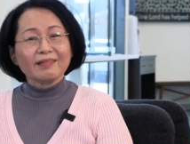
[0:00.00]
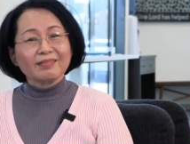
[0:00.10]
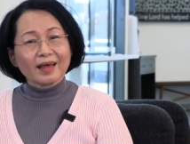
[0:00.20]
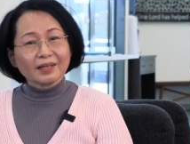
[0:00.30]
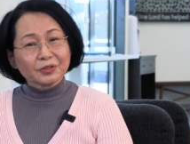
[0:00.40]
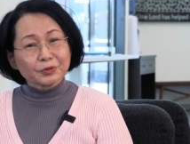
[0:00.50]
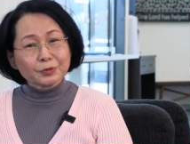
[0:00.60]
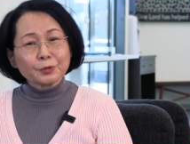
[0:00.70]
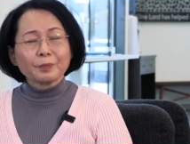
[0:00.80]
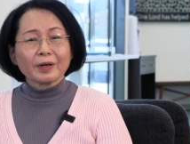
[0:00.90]
And that
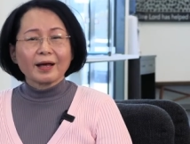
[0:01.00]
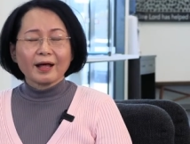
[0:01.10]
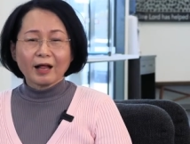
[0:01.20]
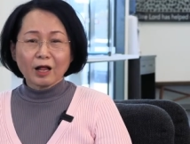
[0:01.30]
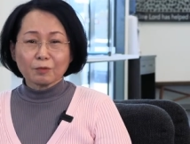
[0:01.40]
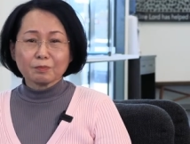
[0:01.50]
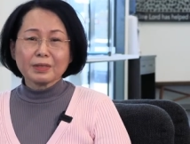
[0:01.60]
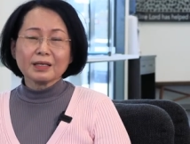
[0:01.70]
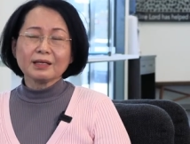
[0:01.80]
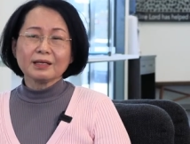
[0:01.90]
group helped
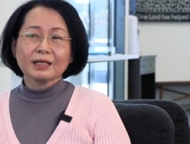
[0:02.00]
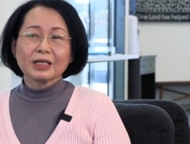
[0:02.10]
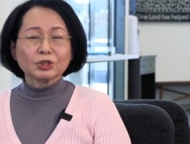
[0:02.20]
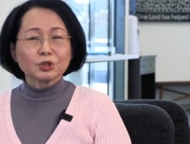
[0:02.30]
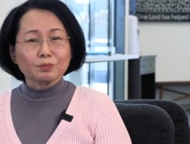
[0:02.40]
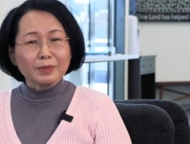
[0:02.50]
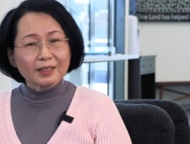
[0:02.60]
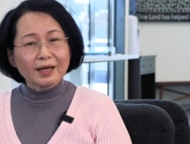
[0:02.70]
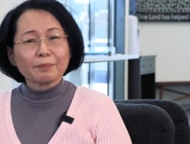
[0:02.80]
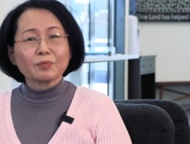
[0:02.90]
me to
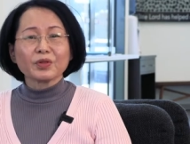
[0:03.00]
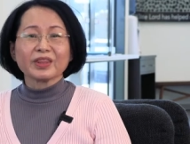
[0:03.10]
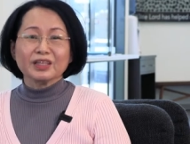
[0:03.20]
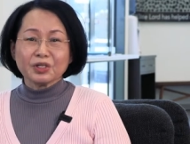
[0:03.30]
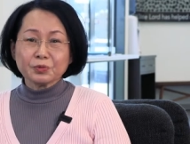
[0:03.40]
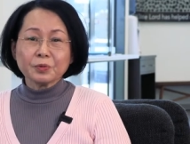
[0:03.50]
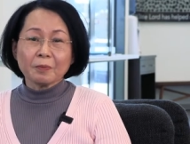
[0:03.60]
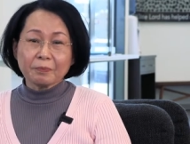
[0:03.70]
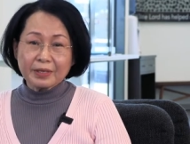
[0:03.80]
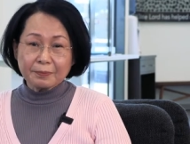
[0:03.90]
meet up with new
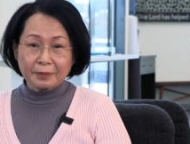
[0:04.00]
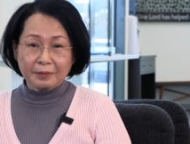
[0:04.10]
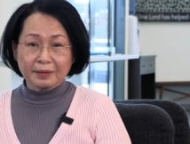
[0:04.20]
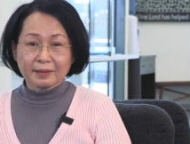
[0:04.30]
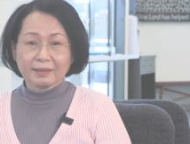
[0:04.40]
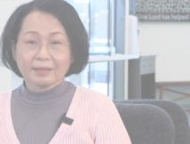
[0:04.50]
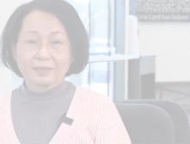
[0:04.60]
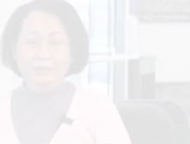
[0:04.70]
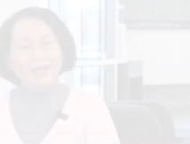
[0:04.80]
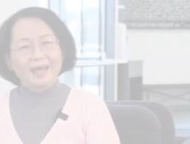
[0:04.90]
people.
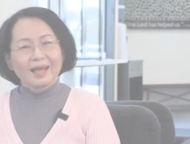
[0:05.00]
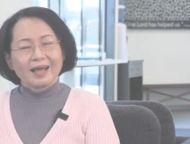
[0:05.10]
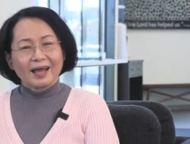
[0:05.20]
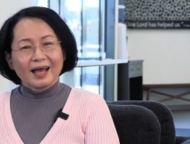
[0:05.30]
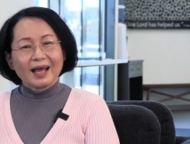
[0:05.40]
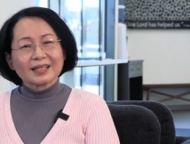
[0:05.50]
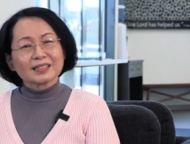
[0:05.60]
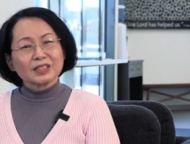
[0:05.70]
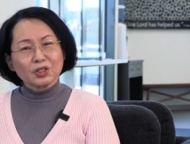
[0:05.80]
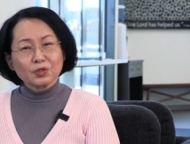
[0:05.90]

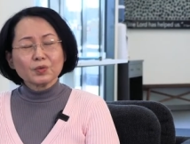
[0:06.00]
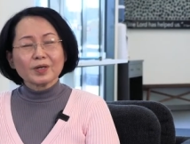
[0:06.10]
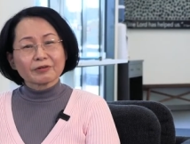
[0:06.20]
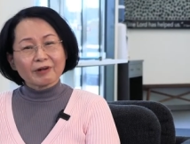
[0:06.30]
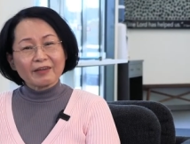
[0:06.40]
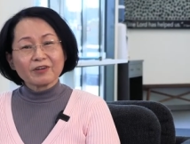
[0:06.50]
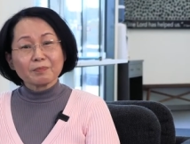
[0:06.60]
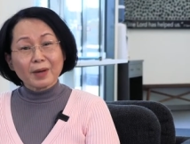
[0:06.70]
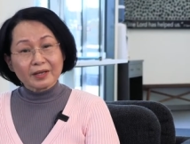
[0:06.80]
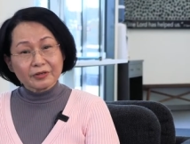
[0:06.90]
As a new arrival
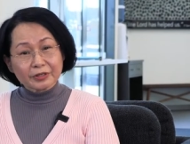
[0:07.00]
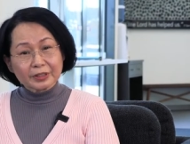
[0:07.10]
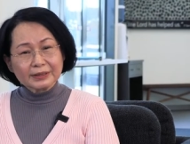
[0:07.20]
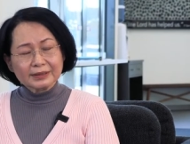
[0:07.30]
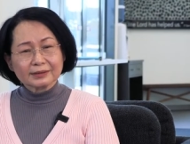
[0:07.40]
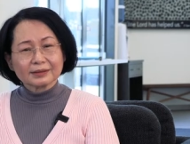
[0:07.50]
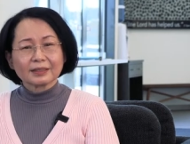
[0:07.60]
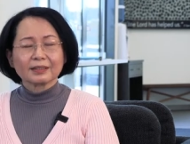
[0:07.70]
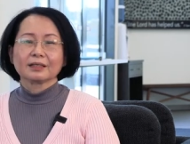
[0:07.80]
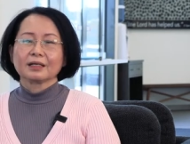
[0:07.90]
migrant,
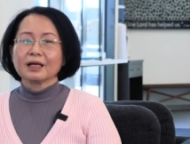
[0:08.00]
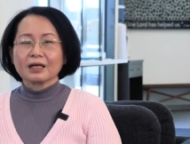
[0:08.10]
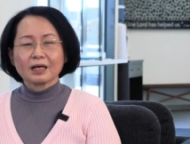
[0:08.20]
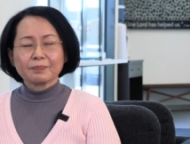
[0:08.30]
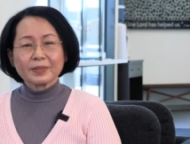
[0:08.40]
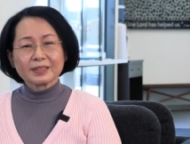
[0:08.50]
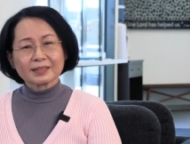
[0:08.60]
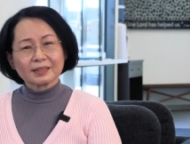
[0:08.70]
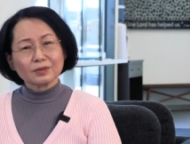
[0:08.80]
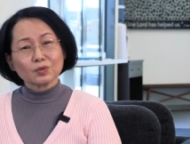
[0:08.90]
a
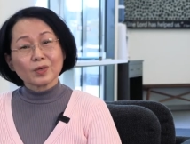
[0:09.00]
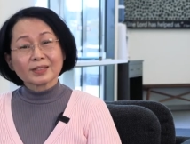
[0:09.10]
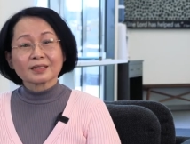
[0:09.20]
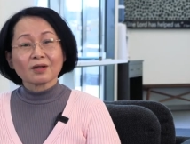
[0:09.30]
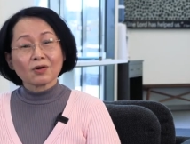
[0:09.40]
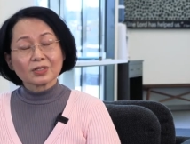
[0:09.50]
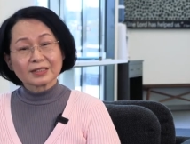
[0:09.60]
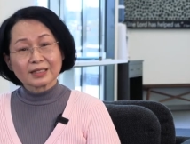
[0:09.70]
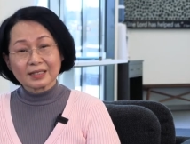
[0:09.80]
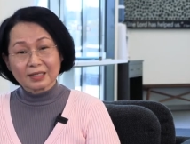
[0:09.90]
person who has
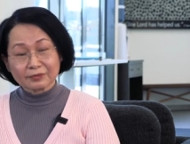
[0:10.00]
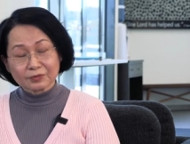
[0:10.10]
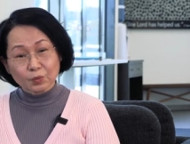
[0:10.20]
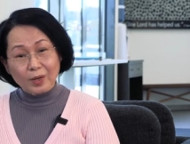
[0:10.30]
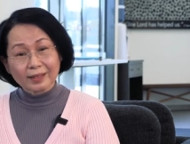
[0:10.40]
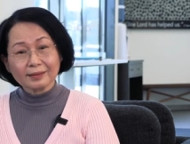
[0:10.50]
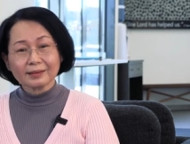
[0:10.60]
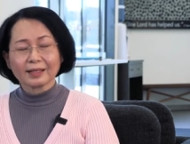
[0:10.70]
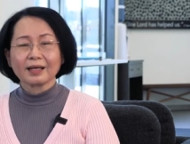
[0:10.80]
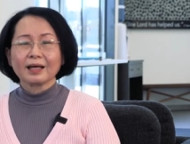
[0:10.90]
lost a loved one,
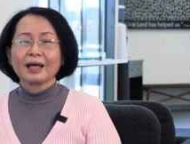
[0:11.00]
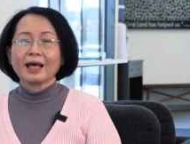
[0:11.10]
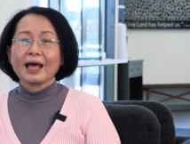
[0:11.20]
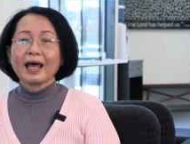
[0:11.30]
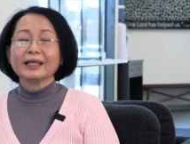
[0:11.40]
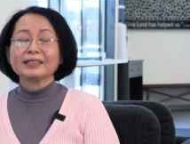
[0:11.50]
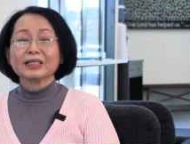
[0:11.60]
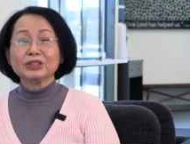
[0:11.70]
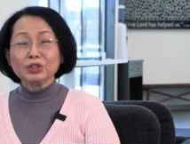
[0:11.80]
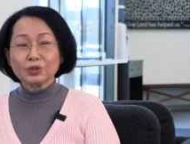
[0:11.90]
and
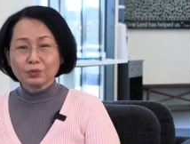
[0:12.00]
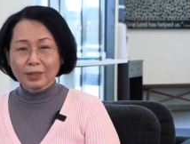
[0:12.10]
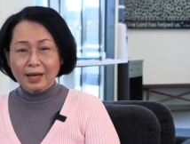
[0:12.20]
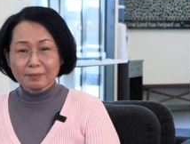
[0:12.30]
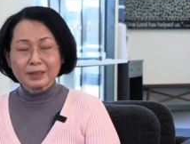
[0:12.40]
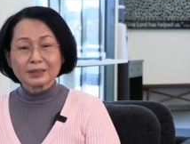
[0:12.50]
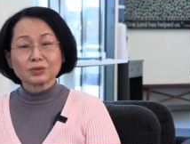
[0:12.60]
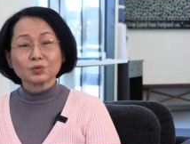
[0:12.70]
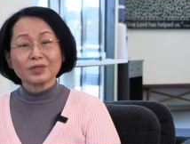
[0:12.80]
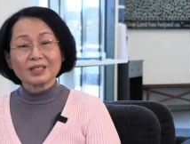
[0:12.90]
a newcomer
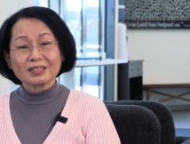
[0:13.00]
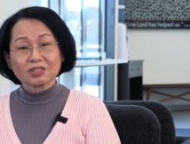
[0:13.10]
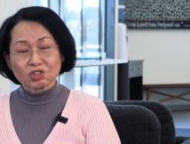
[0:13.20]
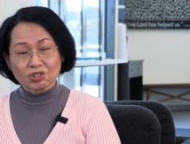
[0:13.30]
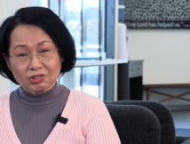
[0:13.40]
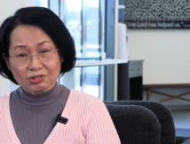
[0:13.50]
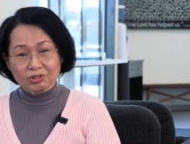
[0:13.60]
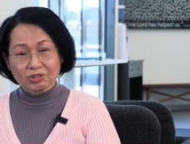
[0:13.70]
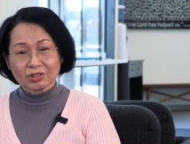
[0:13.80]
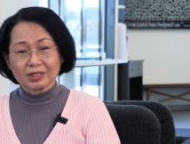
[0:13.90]
to this
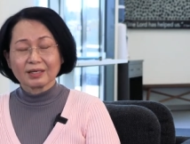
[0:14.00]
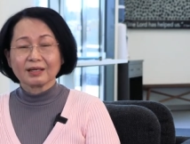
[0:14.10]
church,